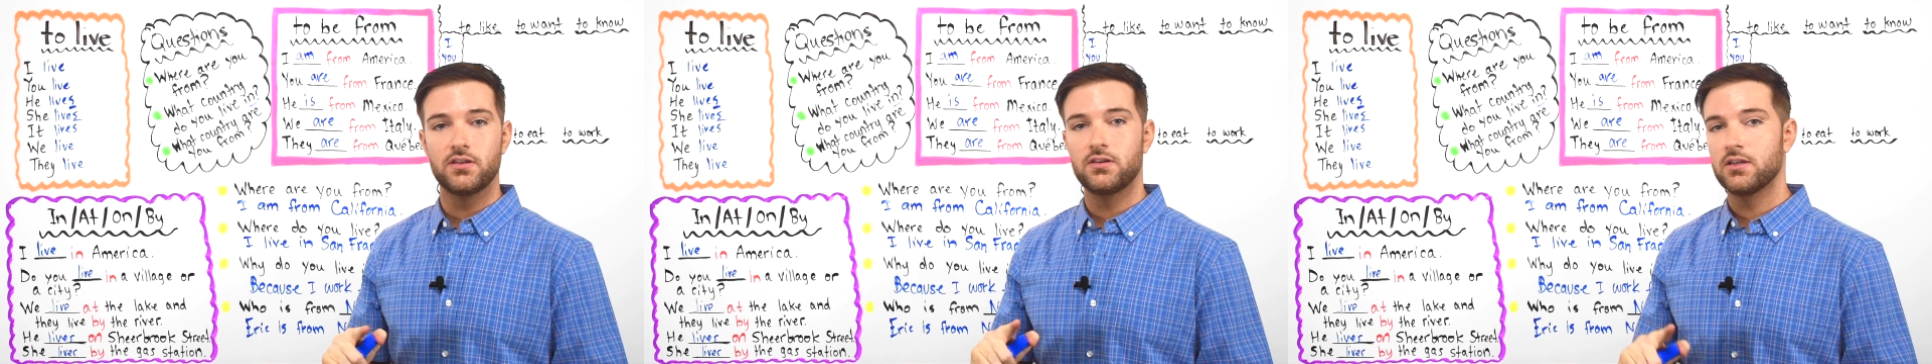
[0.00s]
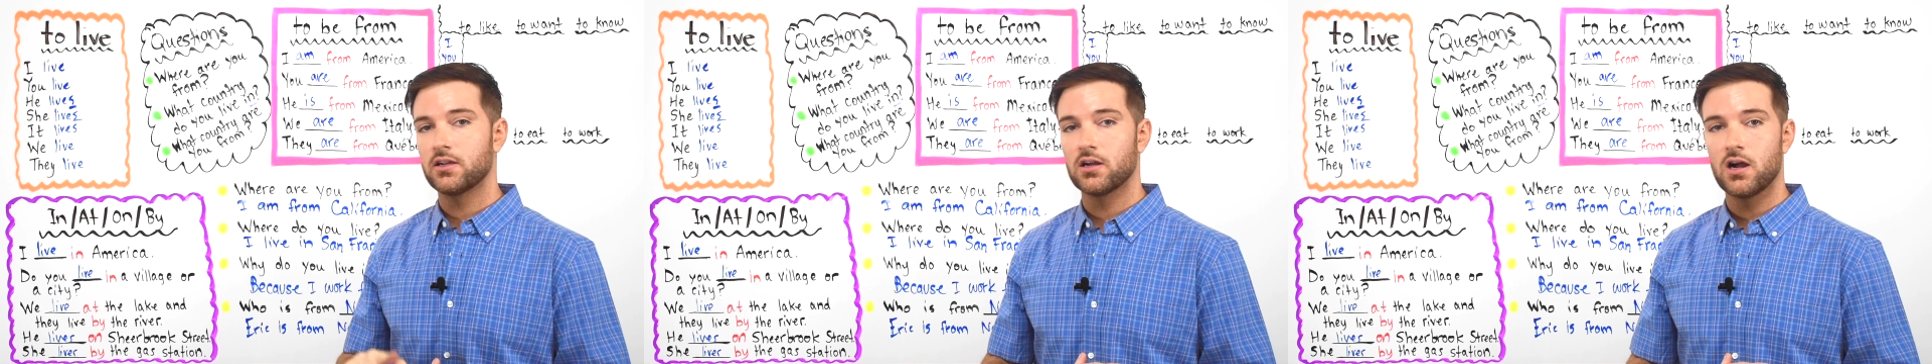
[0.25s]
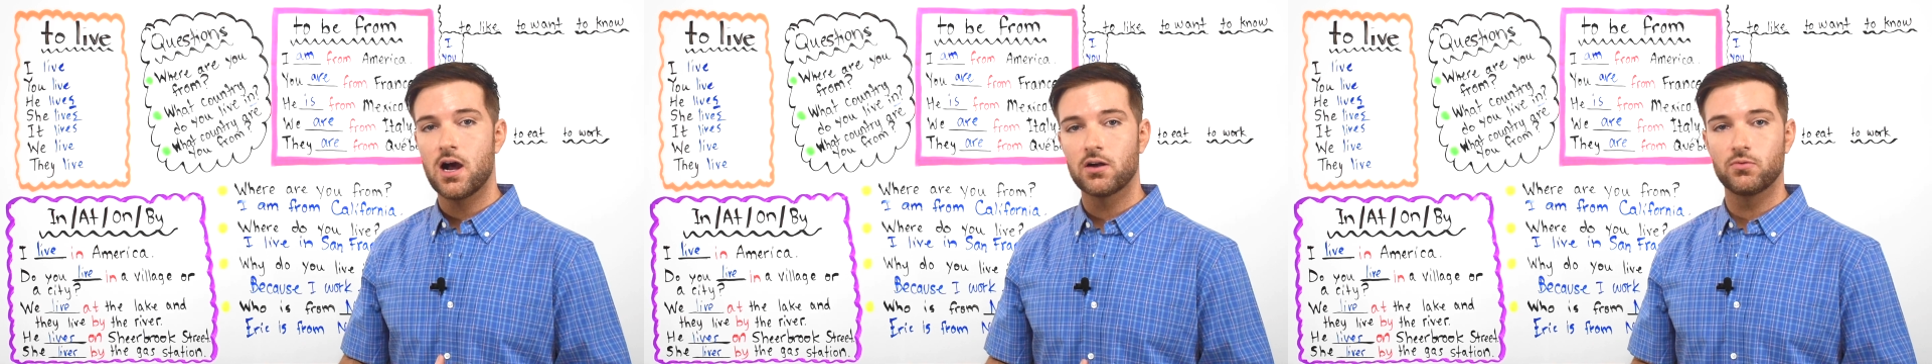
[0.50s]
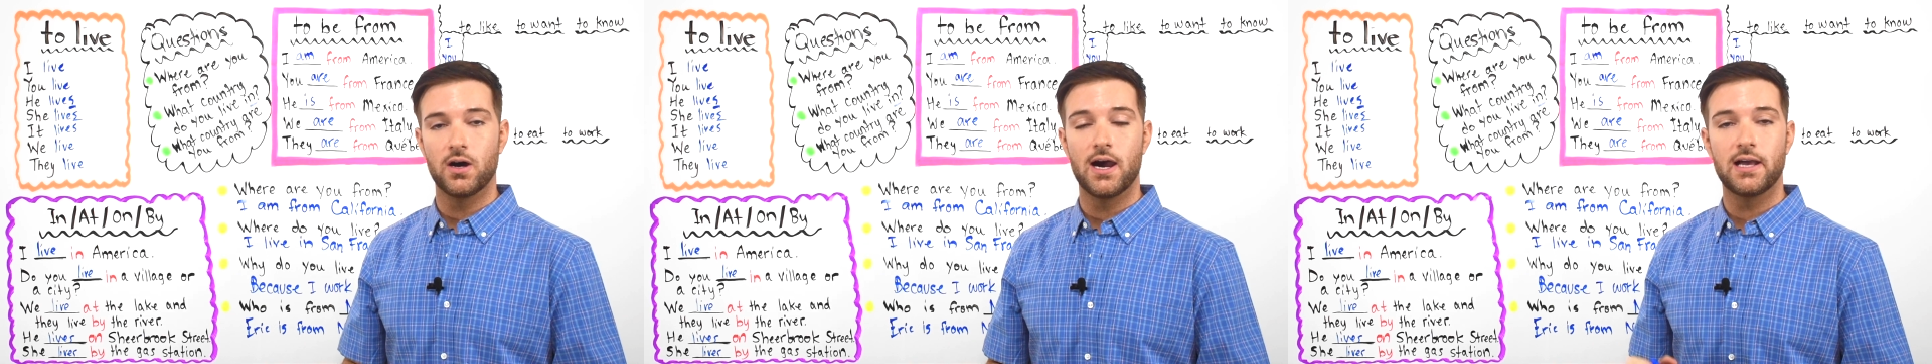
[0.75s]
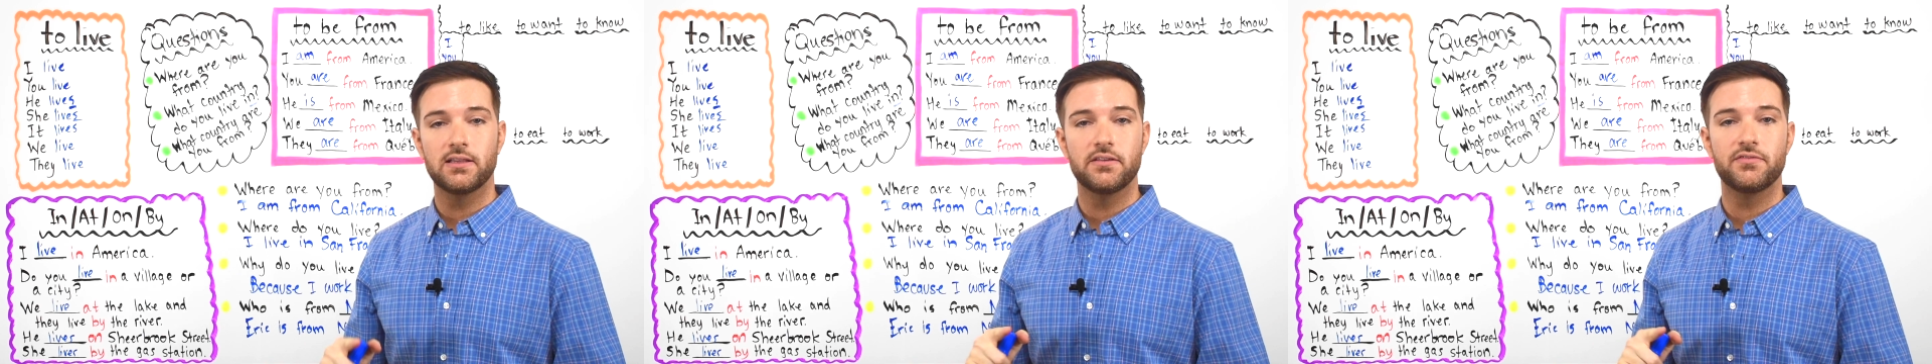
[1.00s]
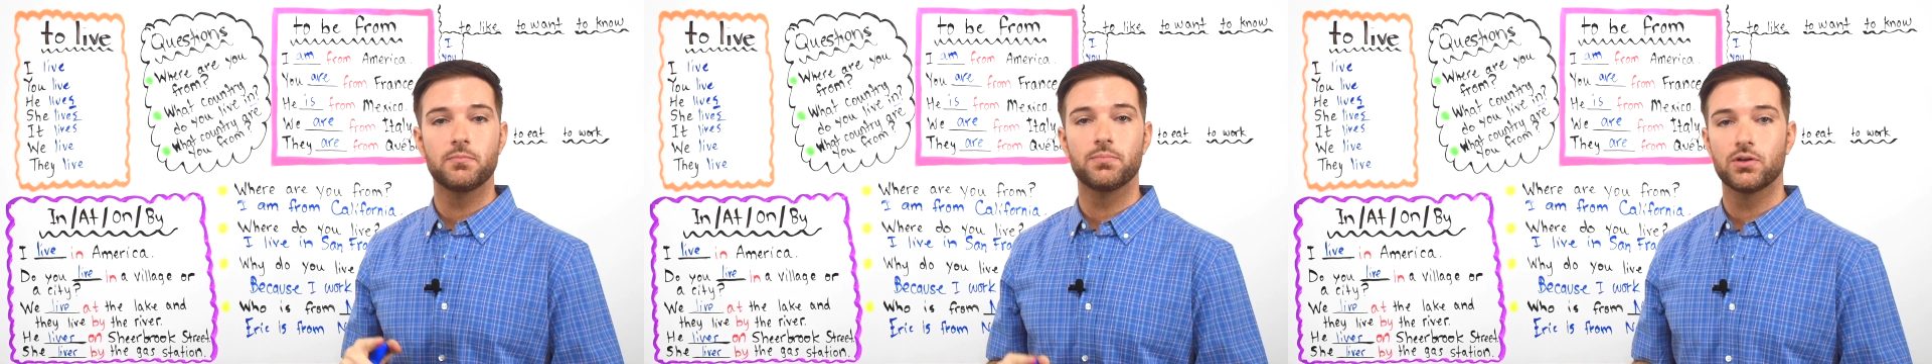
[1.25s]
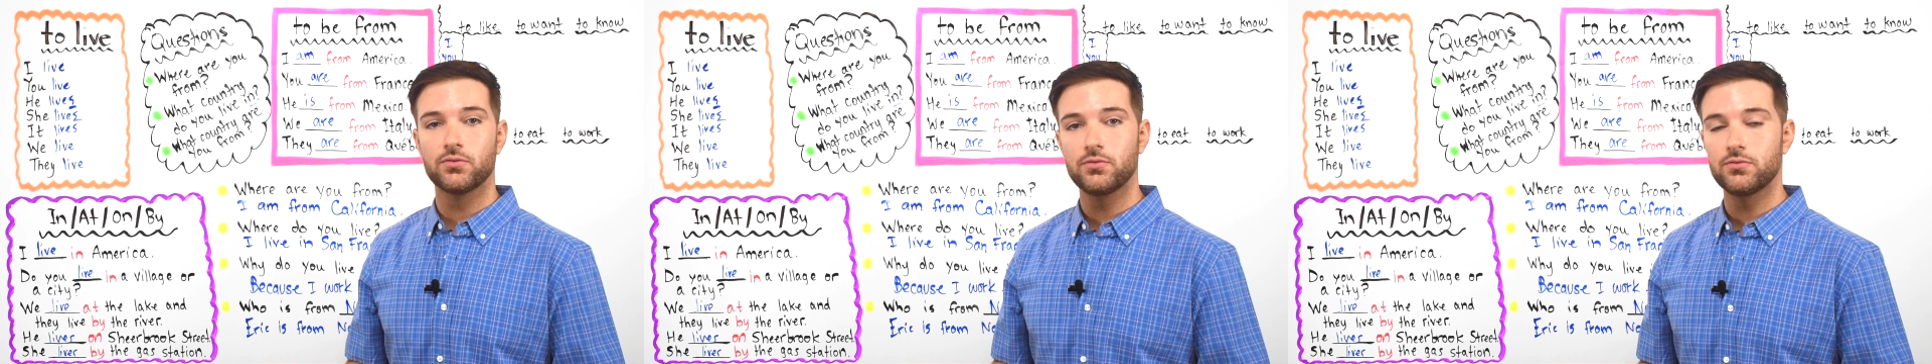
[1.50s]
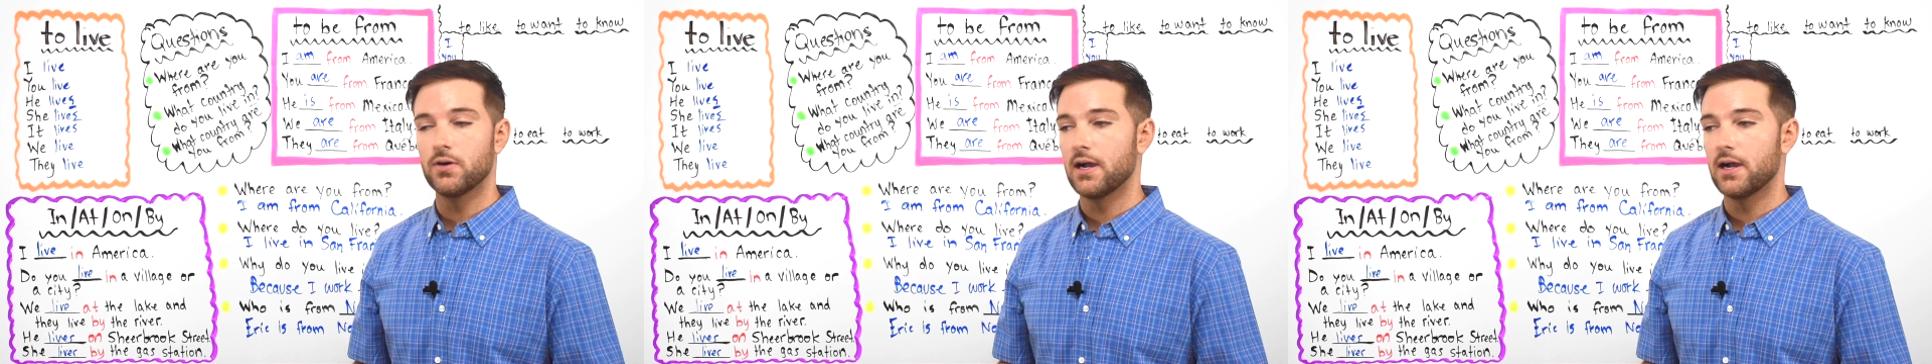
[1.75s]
in Nicaragua, I live in Peru,